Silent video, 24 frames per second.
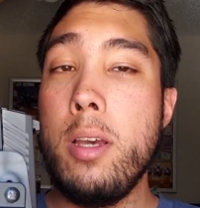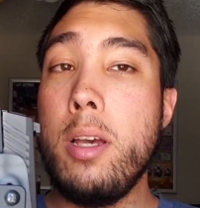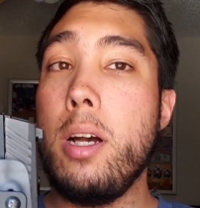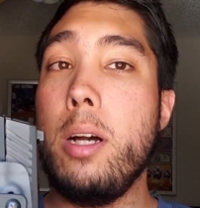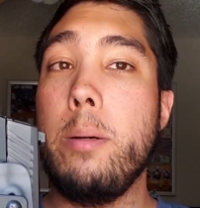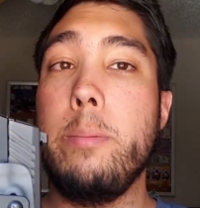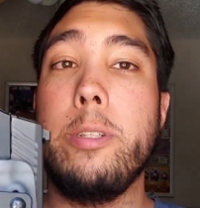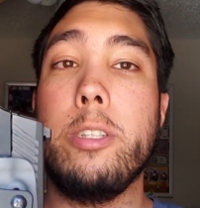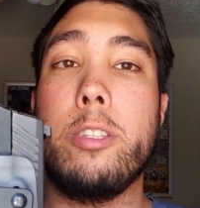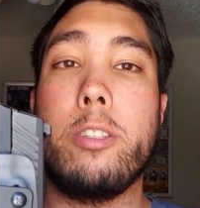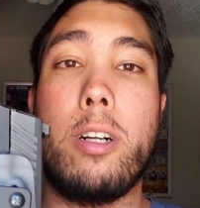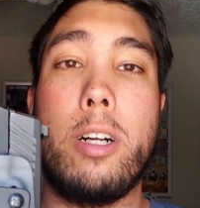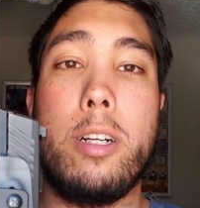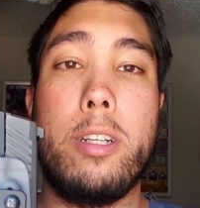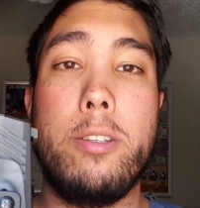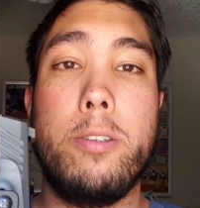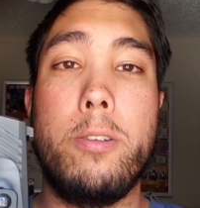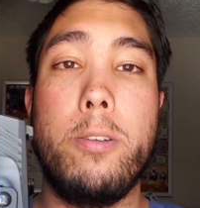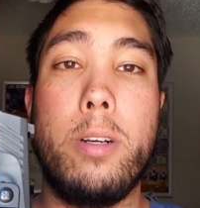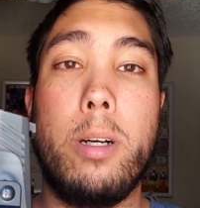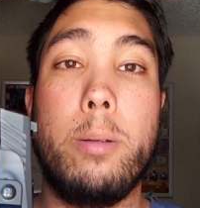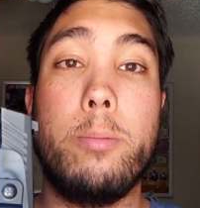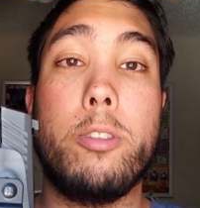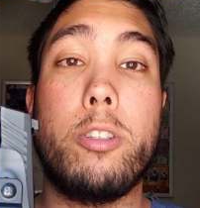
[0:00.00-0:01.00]
I'm
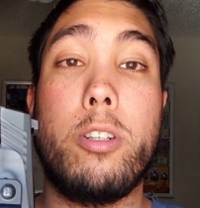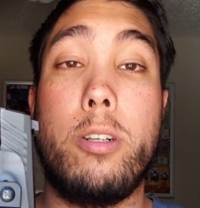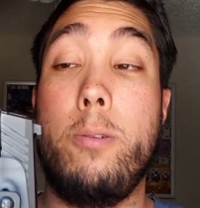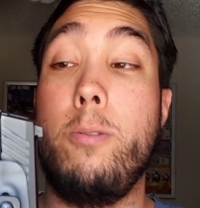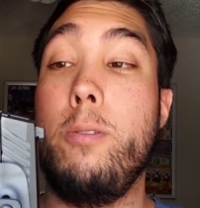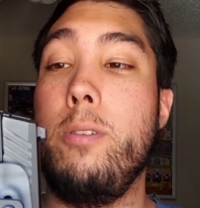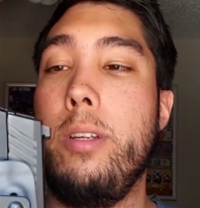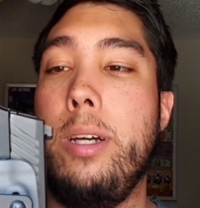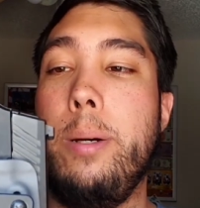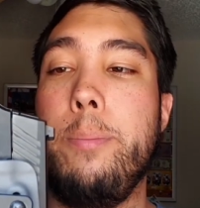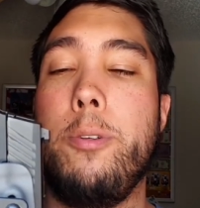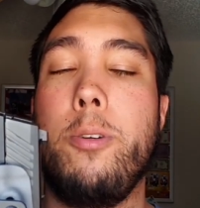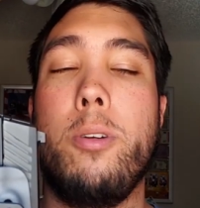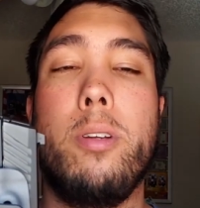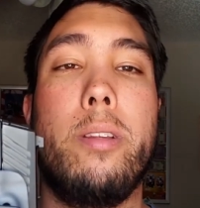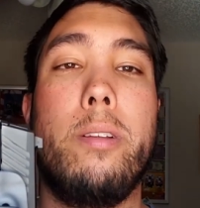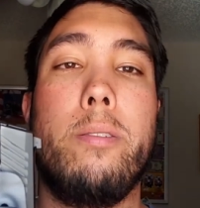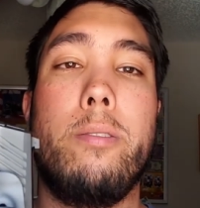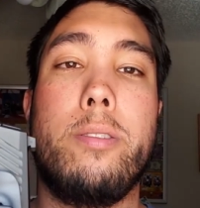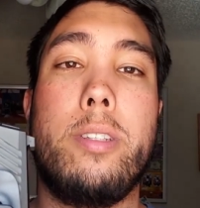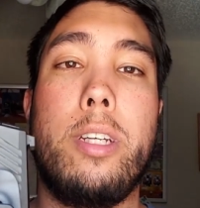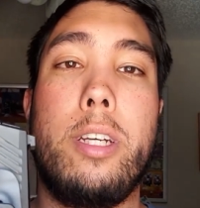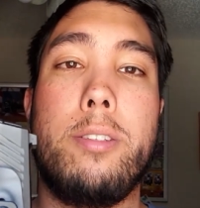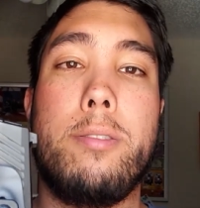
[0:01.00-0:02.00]
doing a
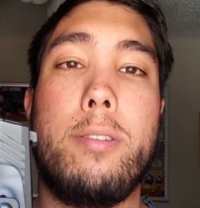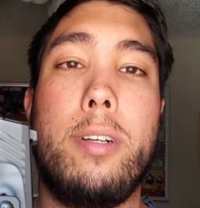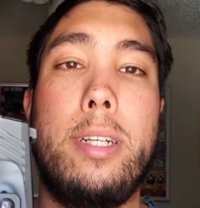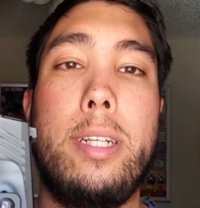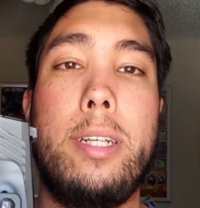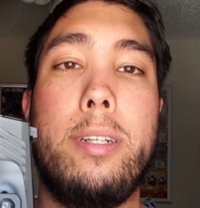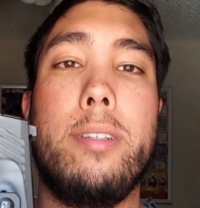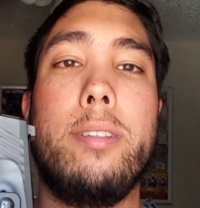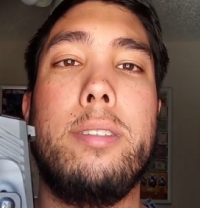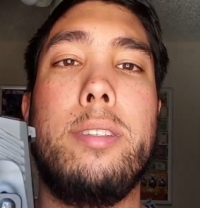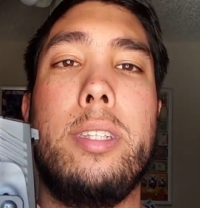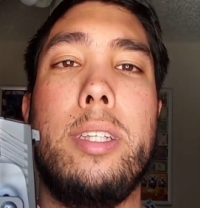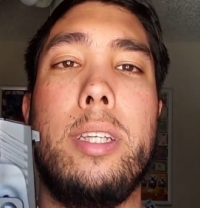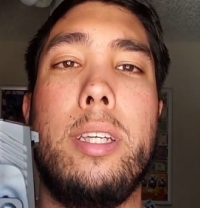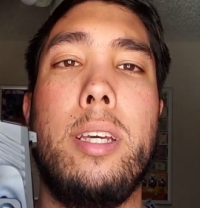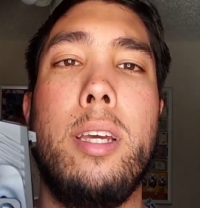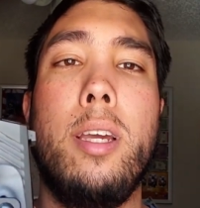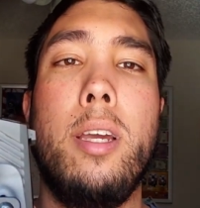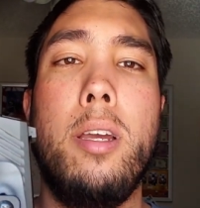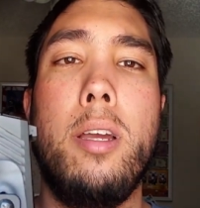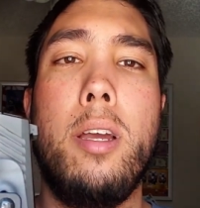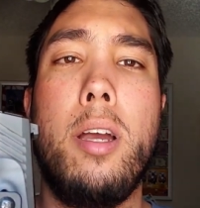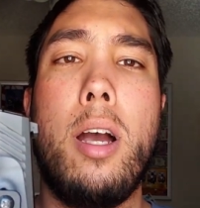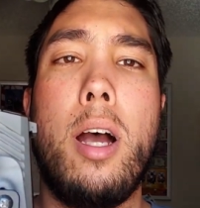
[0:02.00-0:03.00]
little test right now to see
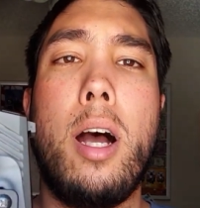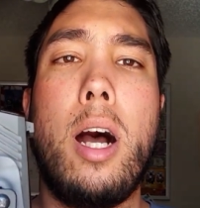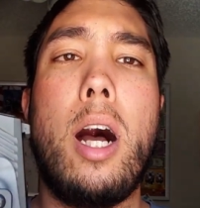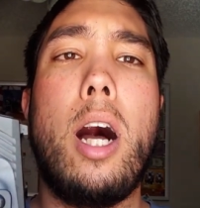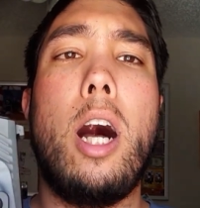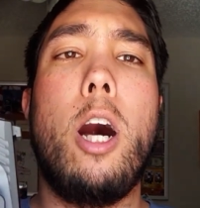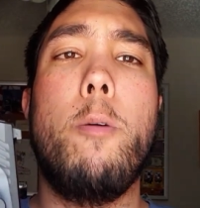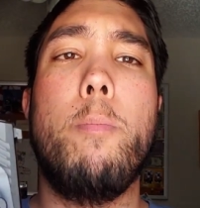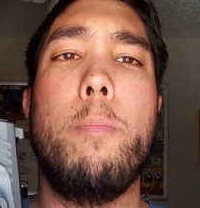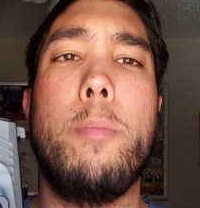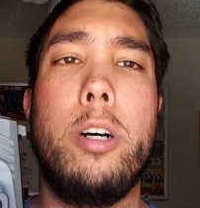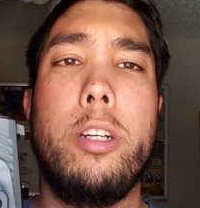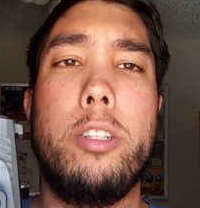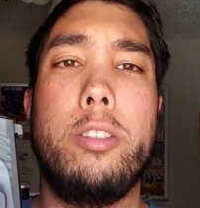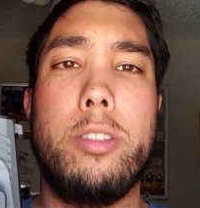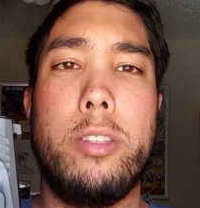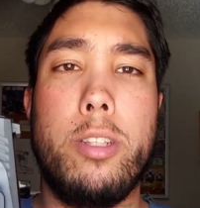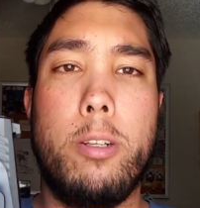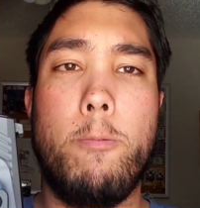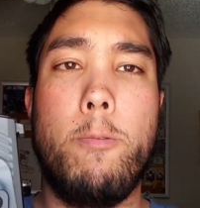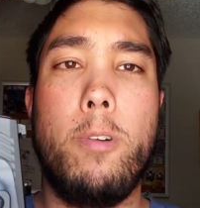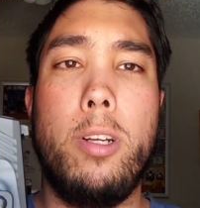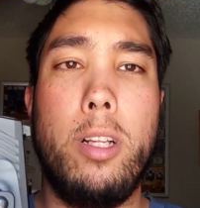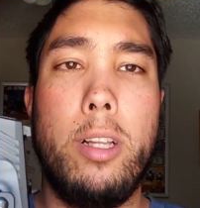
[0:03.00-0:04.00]
how much
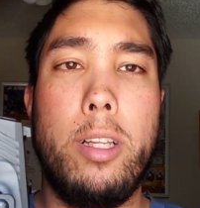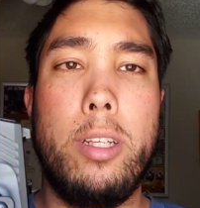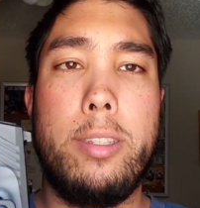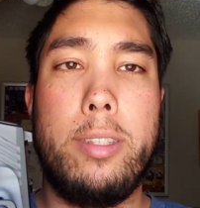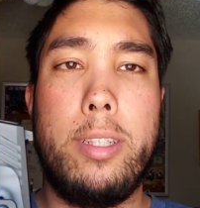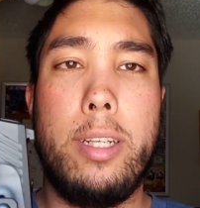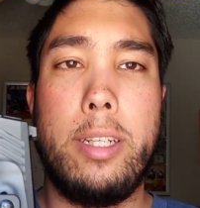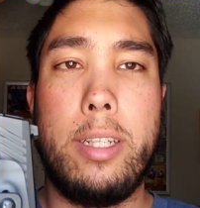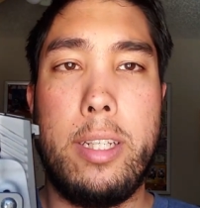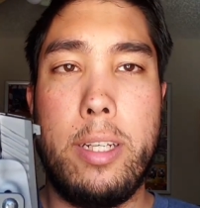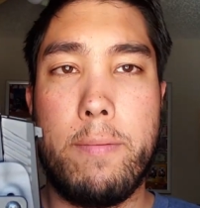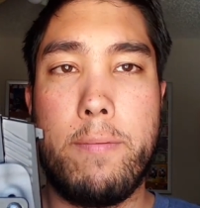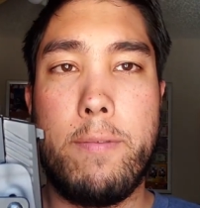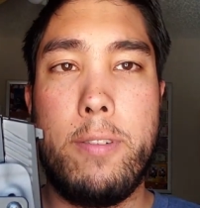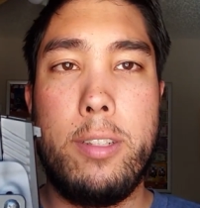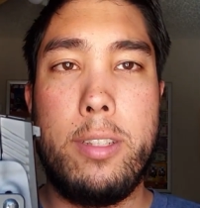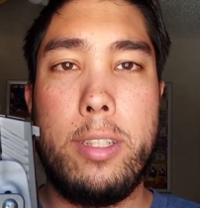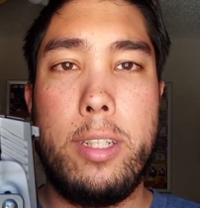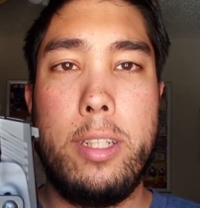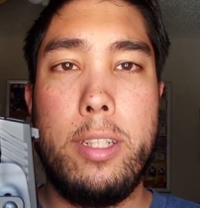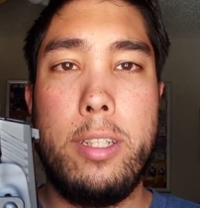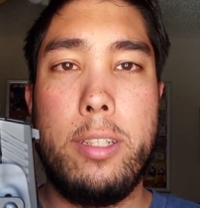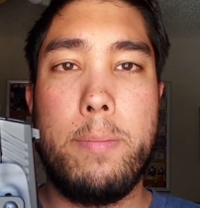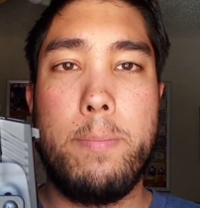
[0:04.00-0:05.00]
the realistic difference
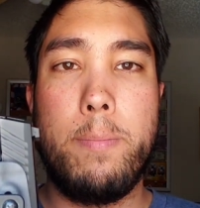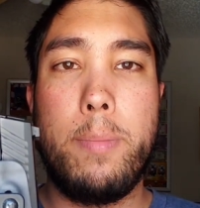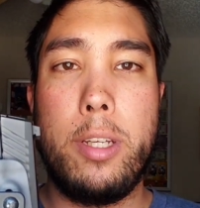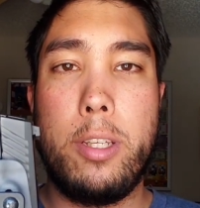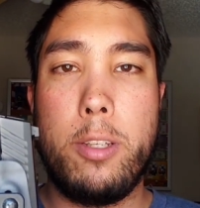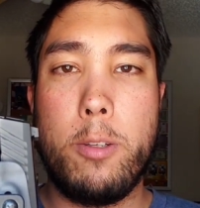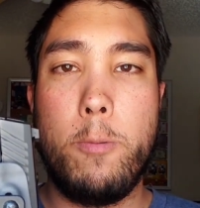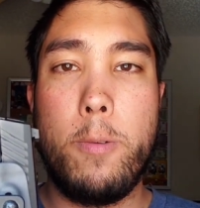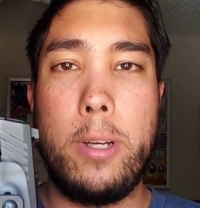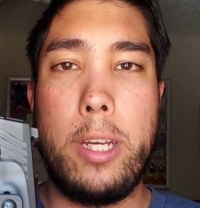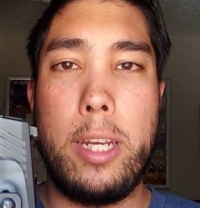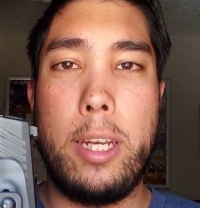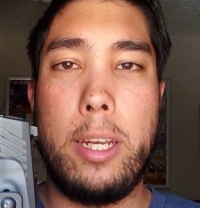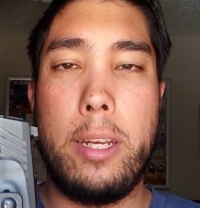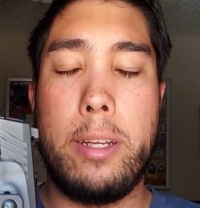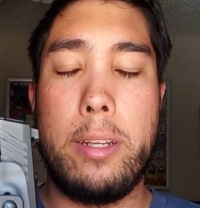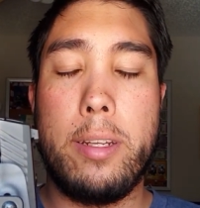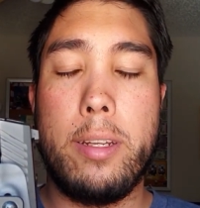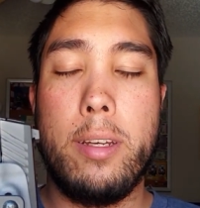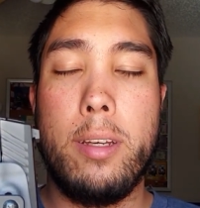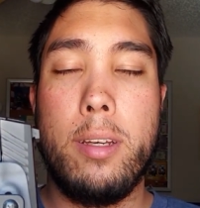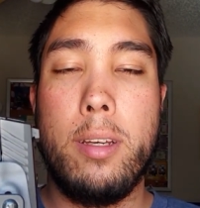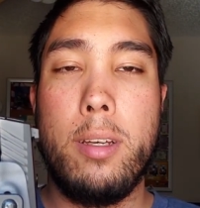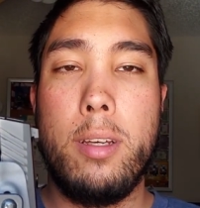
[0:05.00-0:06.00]
is between